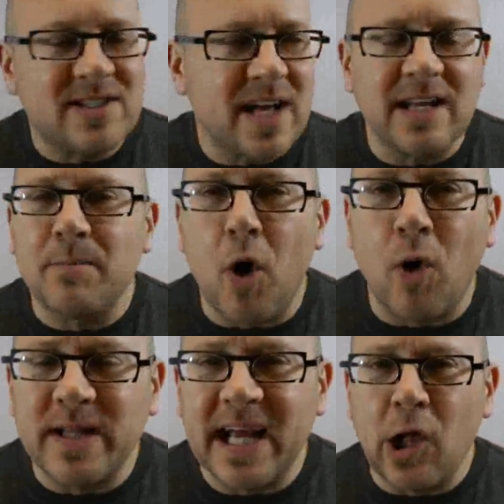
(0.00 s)
could study them
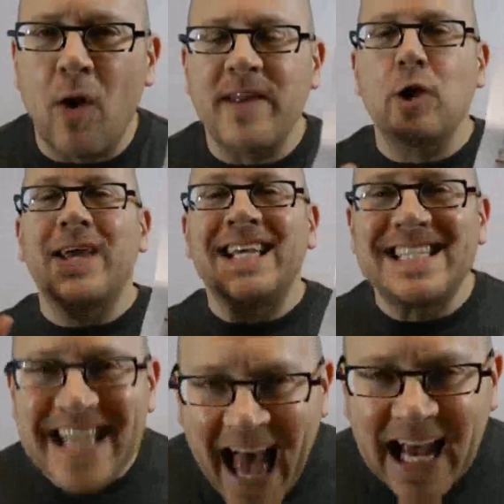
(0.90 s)
all day long. They look
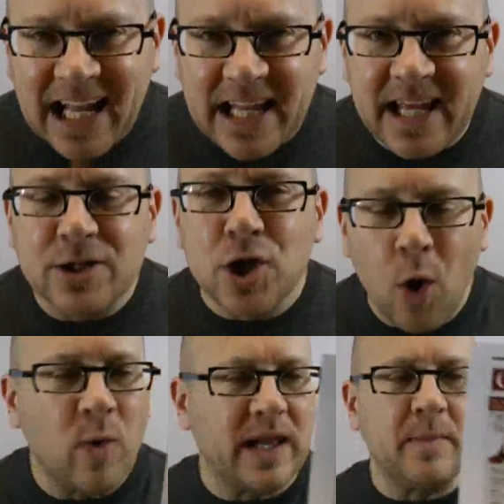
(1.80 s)
exactly,
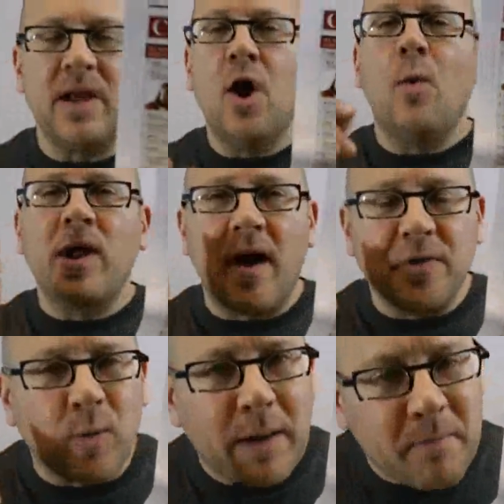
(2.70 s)
totally. I mean, we got
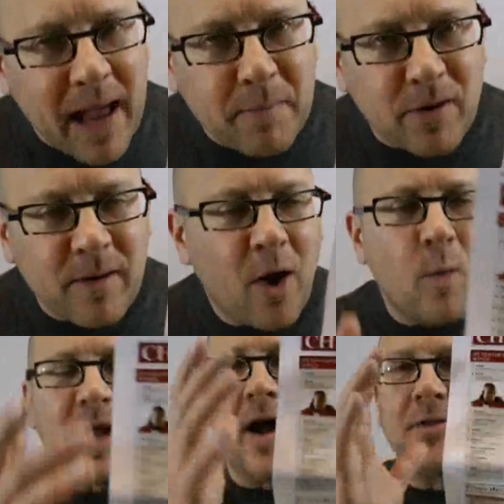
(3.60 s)
the right paper,
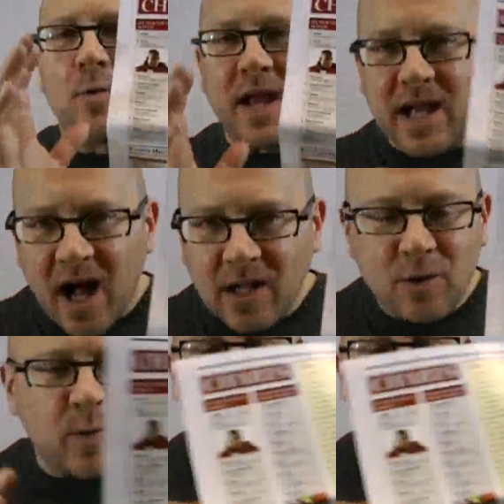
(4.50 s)
we got the right color,